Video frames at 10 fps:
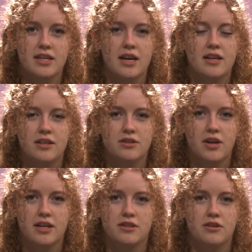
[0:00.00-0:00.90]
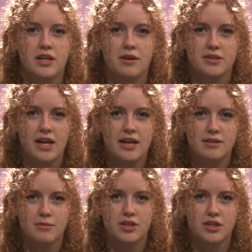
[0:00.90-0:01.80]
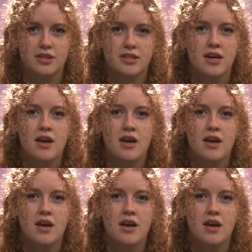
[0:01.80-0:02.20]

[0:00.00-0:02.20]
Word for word: and indirect greenhouse gas emissions